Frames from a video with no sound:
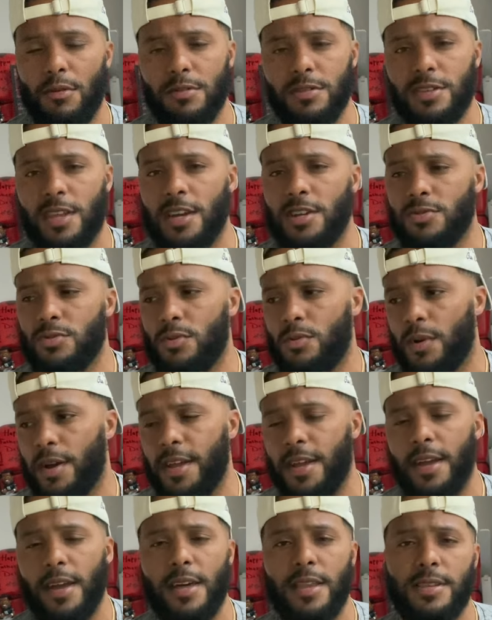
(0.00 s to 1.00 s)
the schedule way
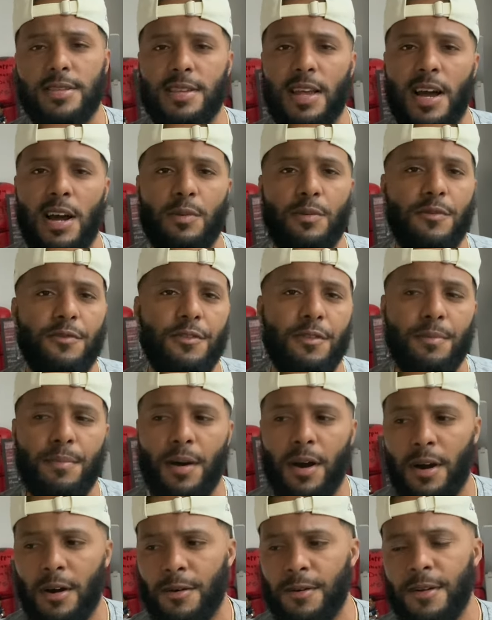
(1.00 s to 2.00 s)
ahead of time with
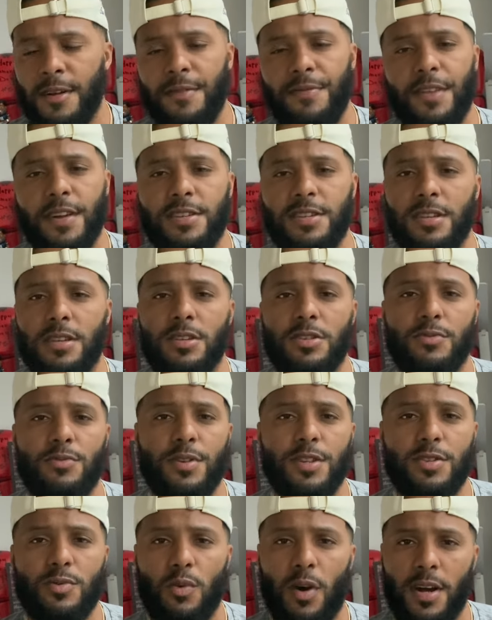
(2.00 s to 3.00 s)
football. That shit is
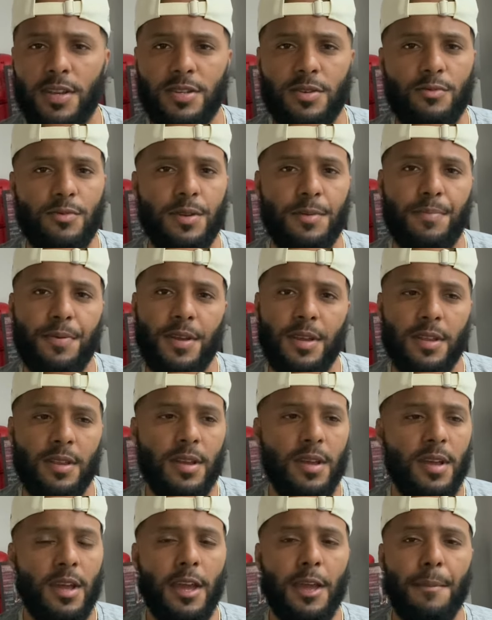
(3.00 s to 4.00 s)
rinse, wash, and repeat.
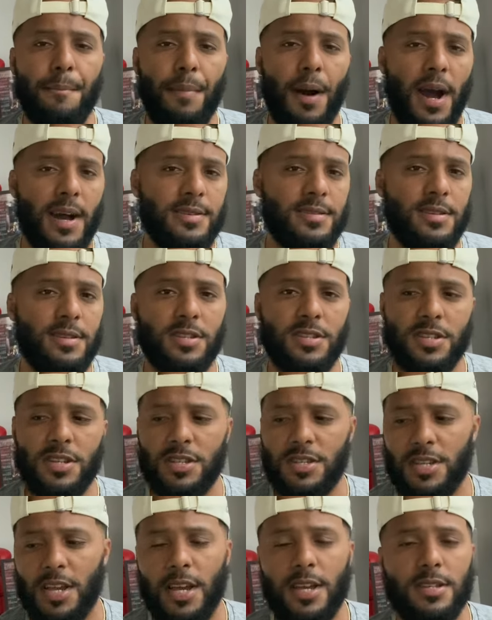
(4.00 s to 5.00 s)
In boxing, shit
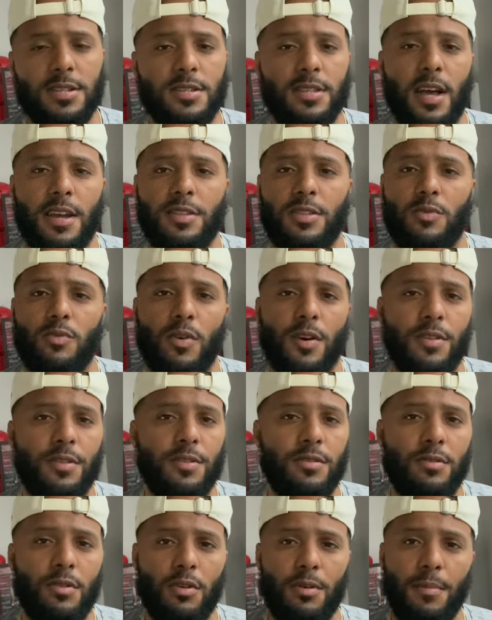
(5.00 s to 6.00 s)
changes like the weather. You
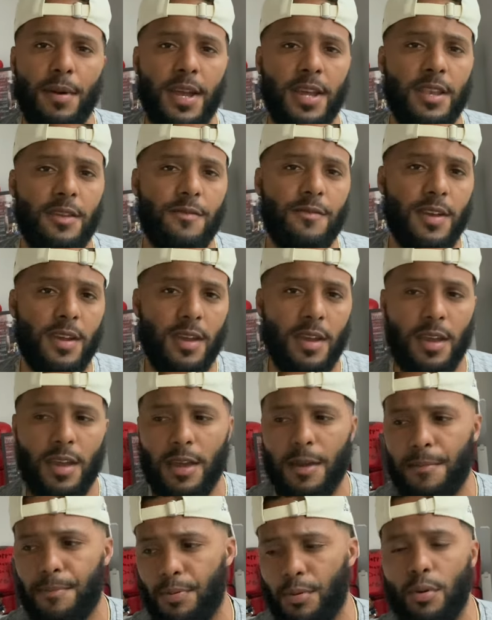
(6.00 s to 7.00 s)
know, a main event can
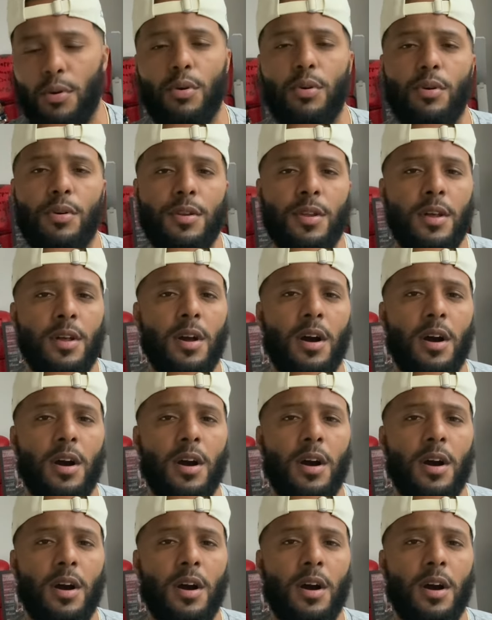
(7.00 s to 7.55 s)
get pulled.